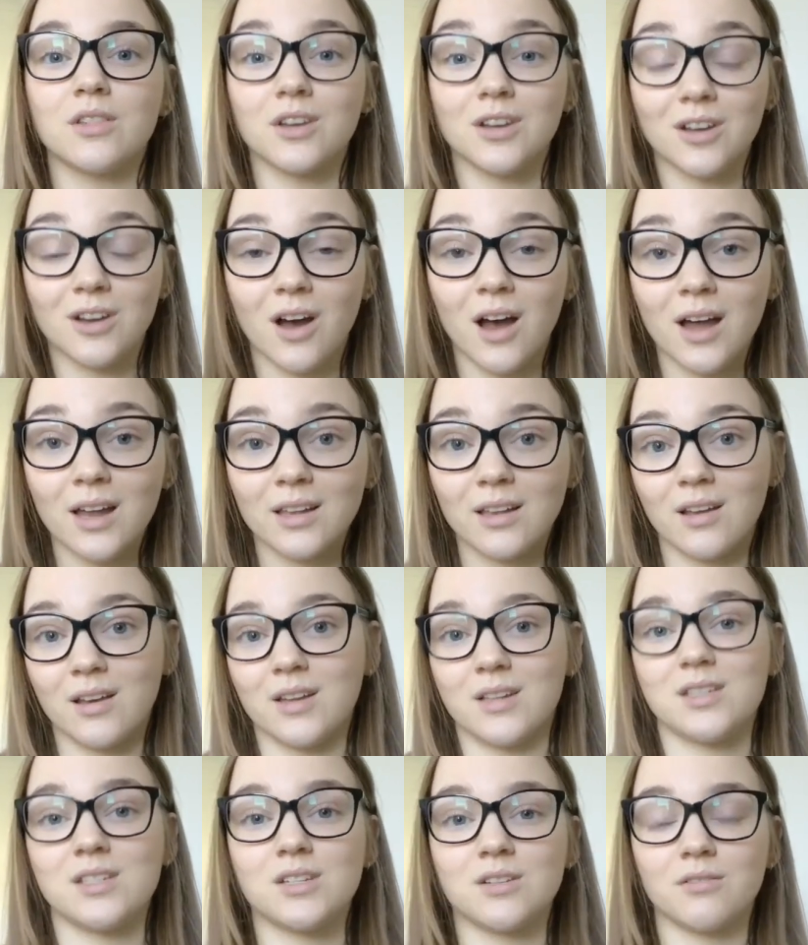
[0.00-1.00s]
the
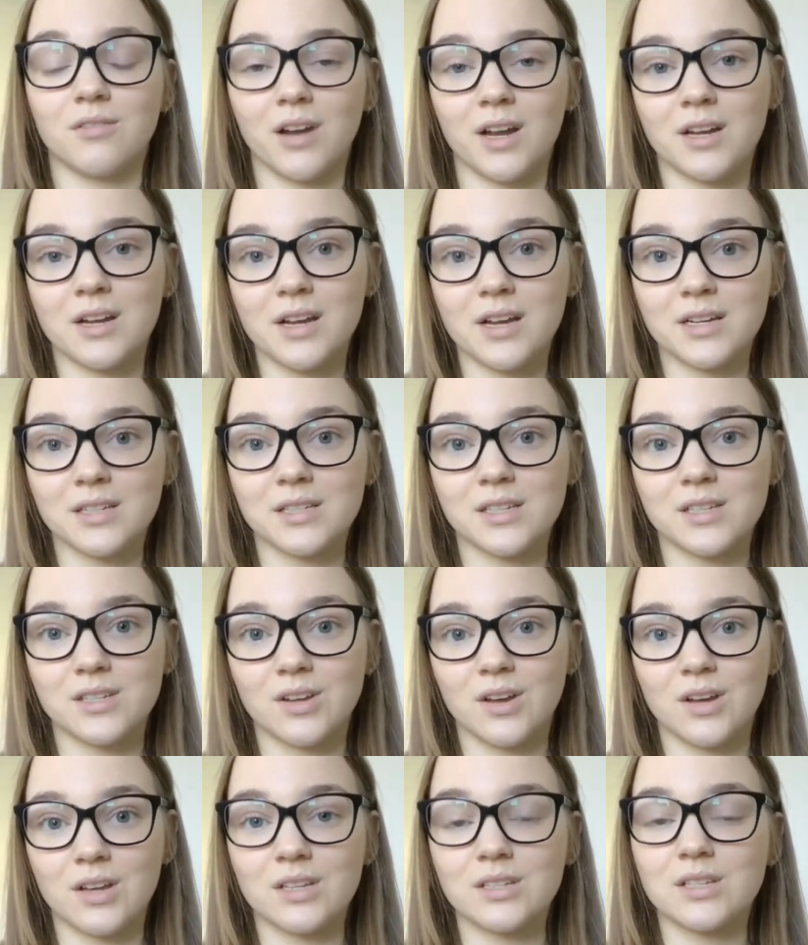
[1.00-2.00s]
guidelines around
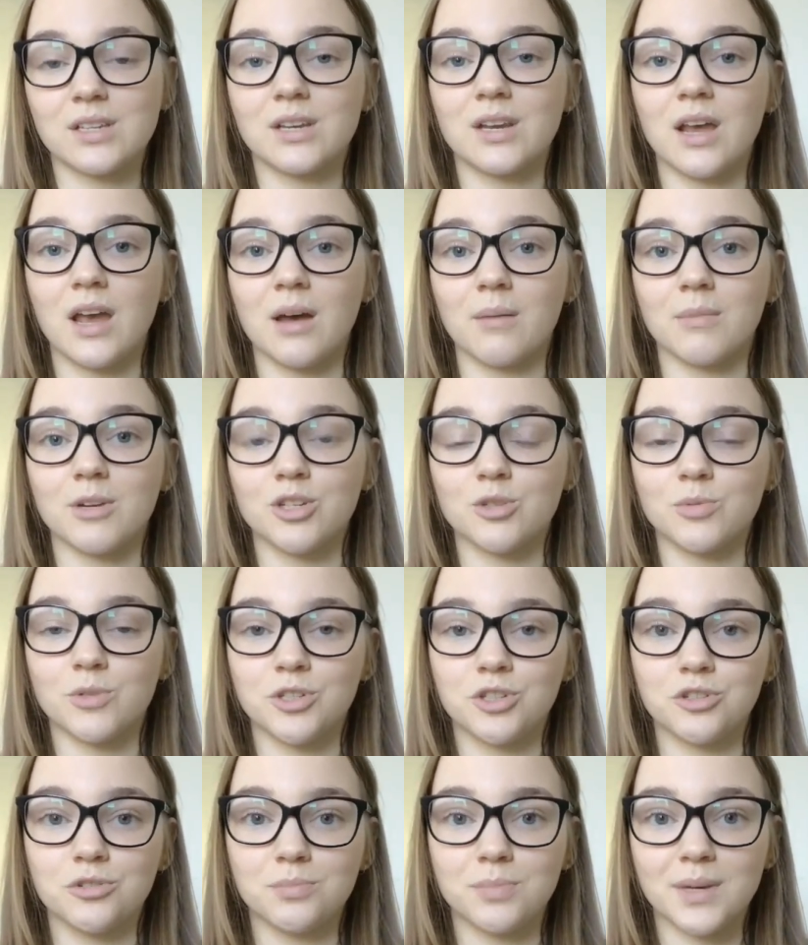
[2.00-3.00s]
exercise and how much we
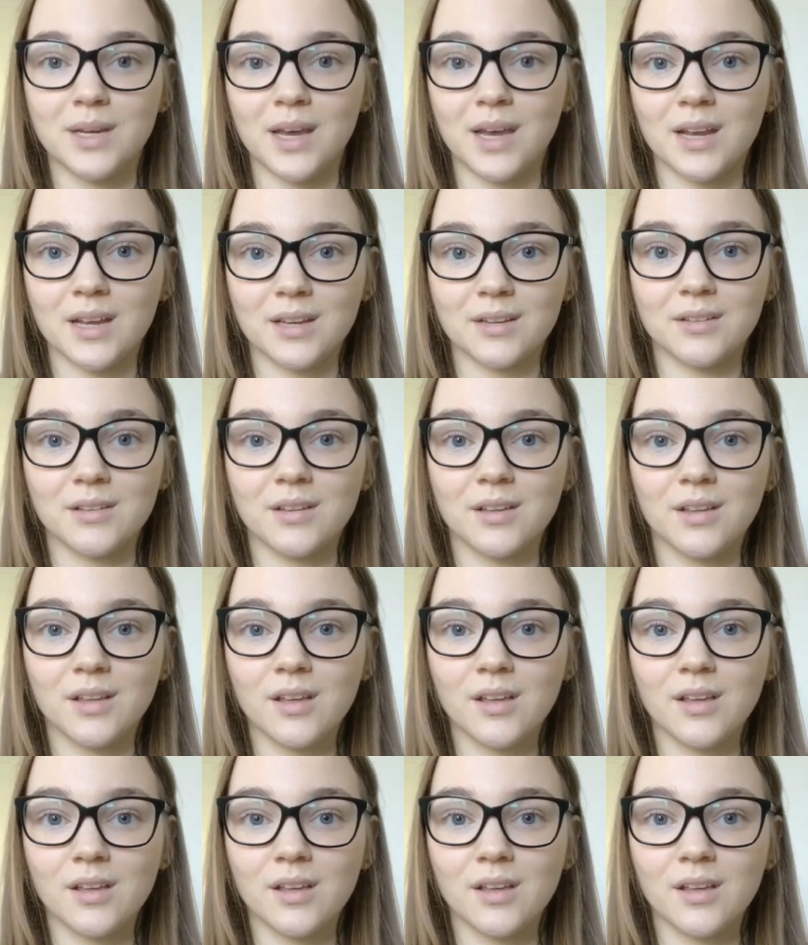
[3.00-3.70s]
should be getting.